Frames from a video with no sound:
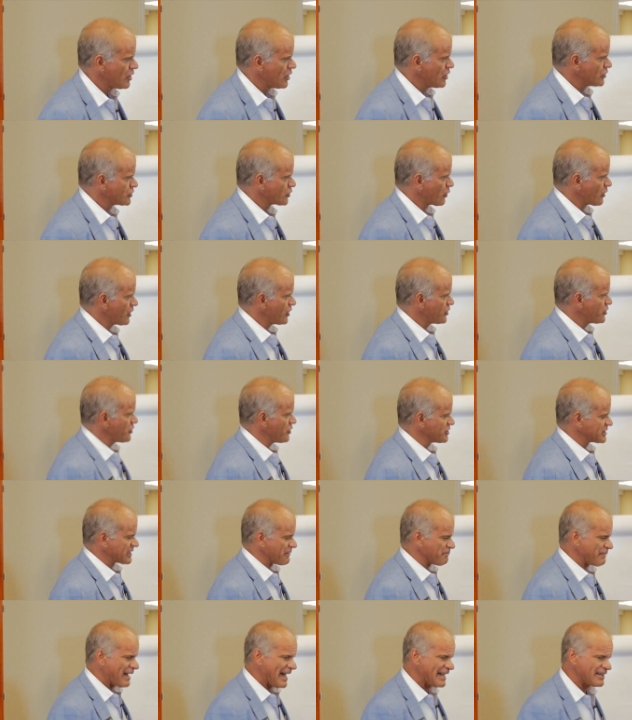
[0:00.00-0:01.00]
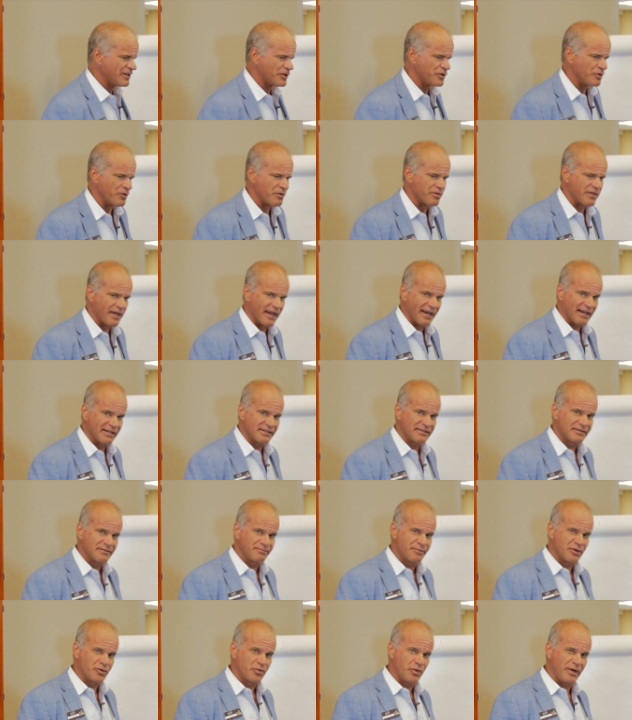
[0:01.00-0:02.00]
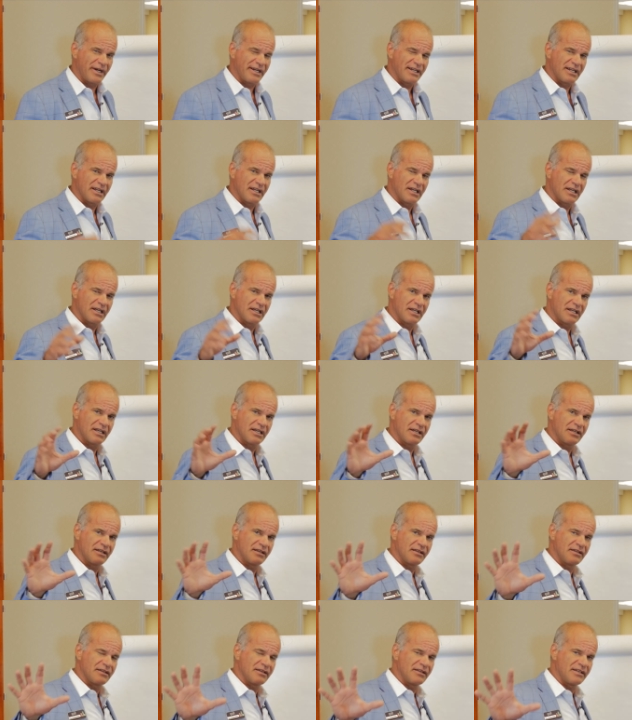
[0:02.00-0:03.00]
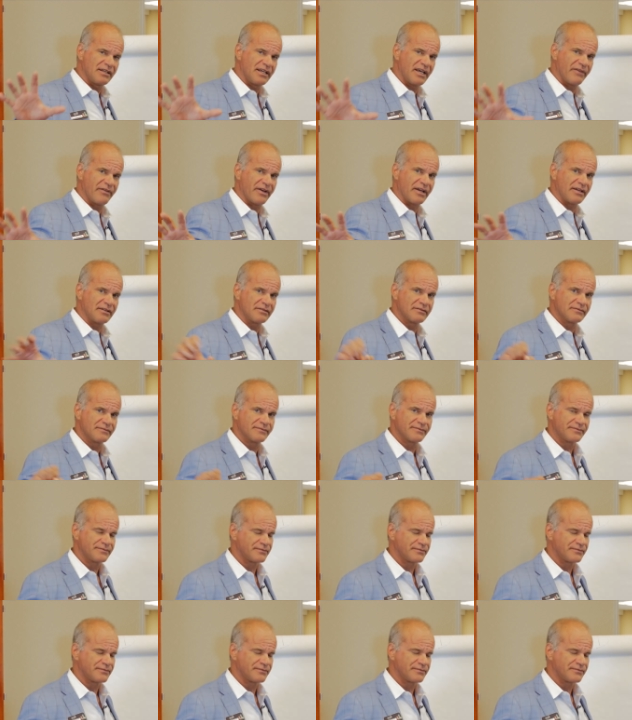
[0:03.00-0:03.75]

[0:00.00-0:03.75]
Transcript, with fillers: So what we're going to do is combine two things between giving